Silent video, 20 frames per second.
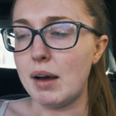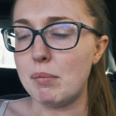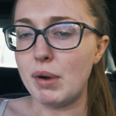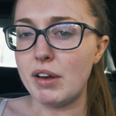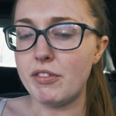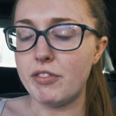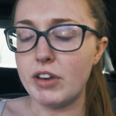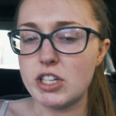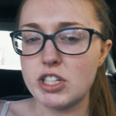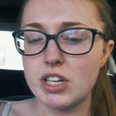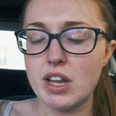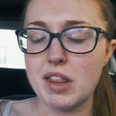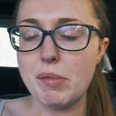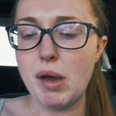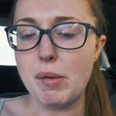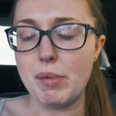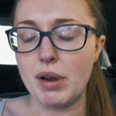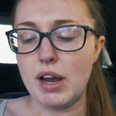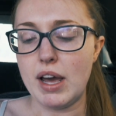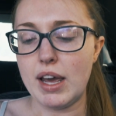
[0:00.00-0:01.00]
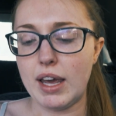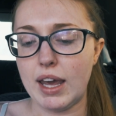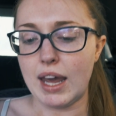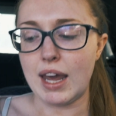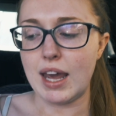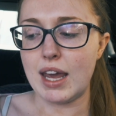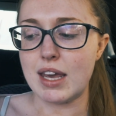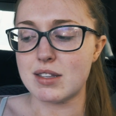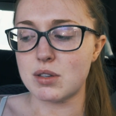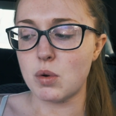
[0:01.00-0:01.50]
And my vision at the moment, like,
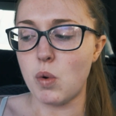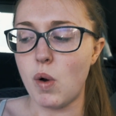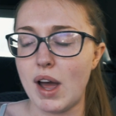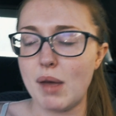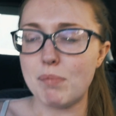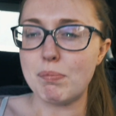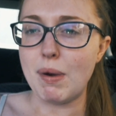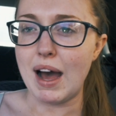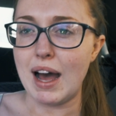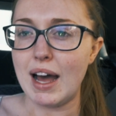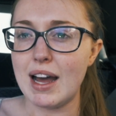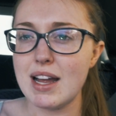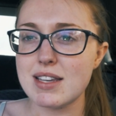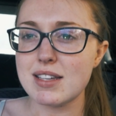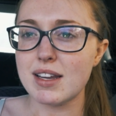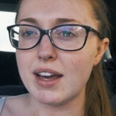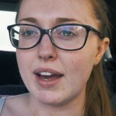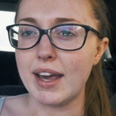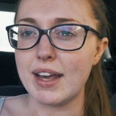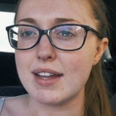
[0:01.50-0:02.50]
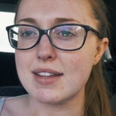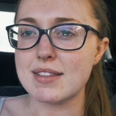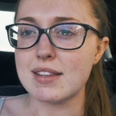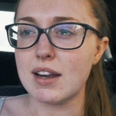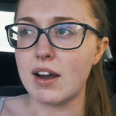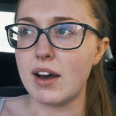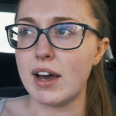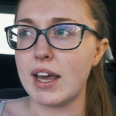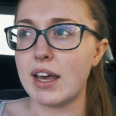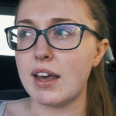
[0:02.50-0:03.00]
it is quite bad. It's
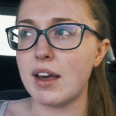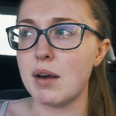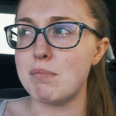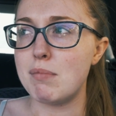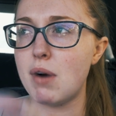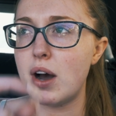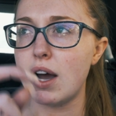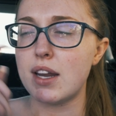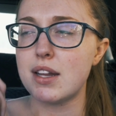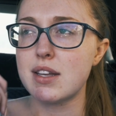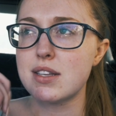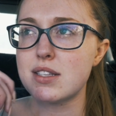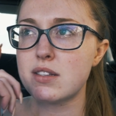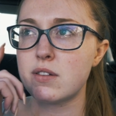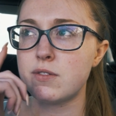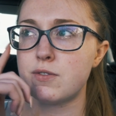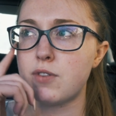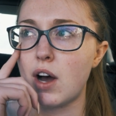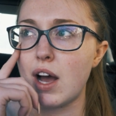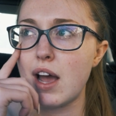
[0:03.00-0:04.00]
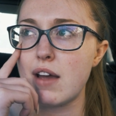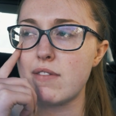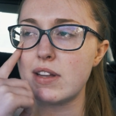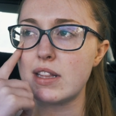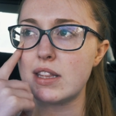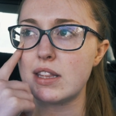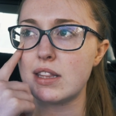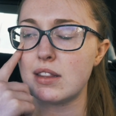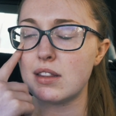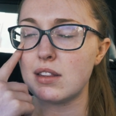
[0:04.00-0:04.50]
like -5
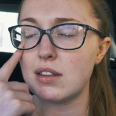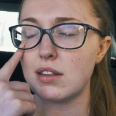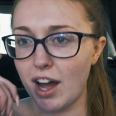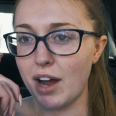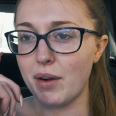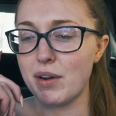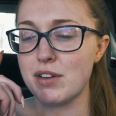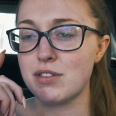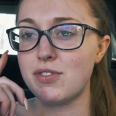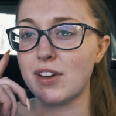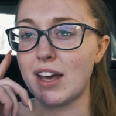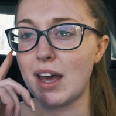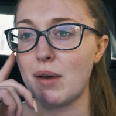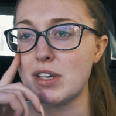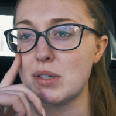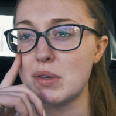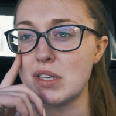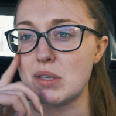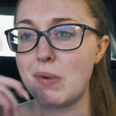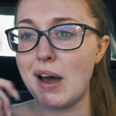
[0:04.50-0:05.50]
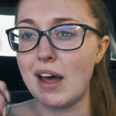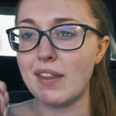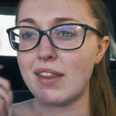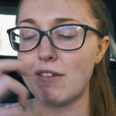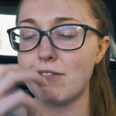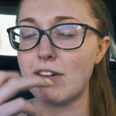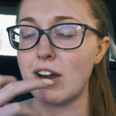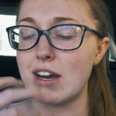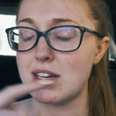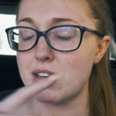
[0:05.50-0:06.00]
in, I always forget which one's bad.
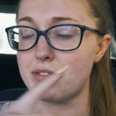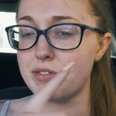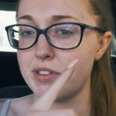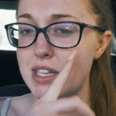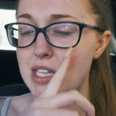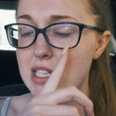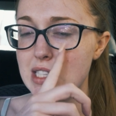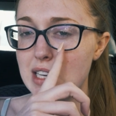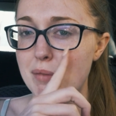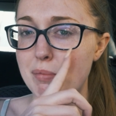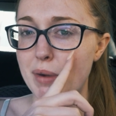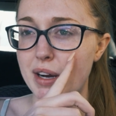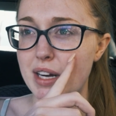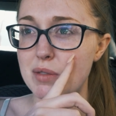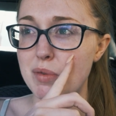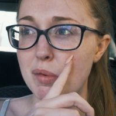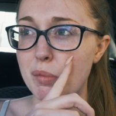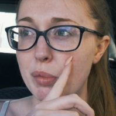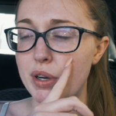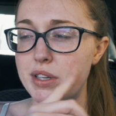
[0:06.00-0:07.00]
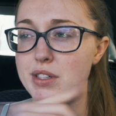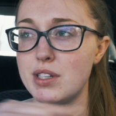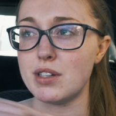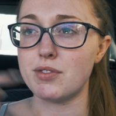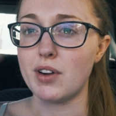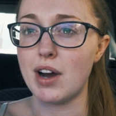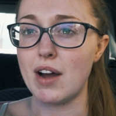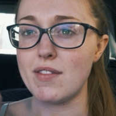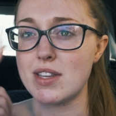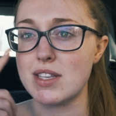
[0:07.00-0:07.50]
They're very different. This is like
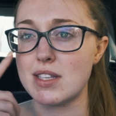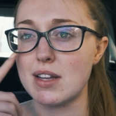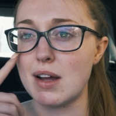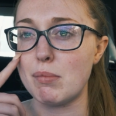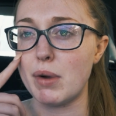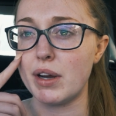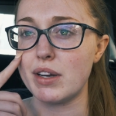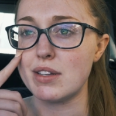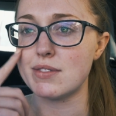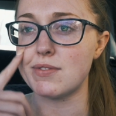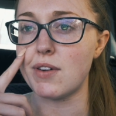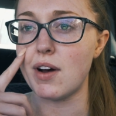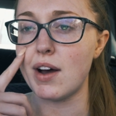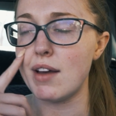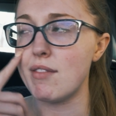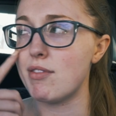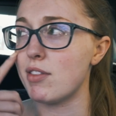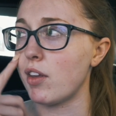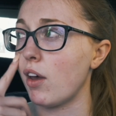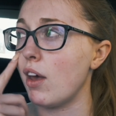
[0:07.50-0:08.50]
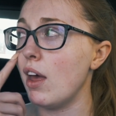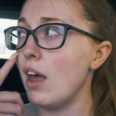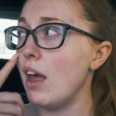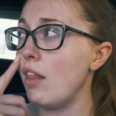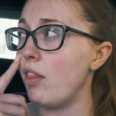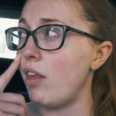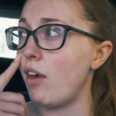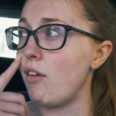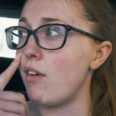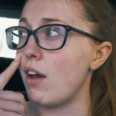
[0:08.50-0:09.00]
-1.25, this is like -5, so
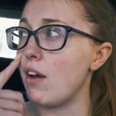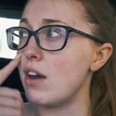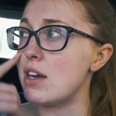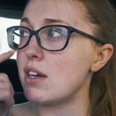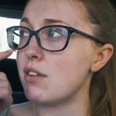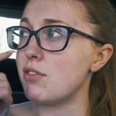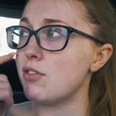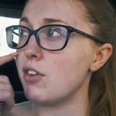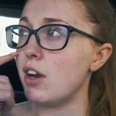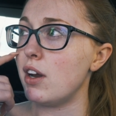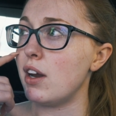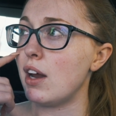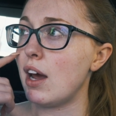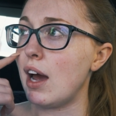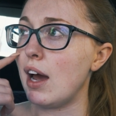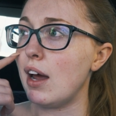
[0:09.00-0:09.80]
they're very different.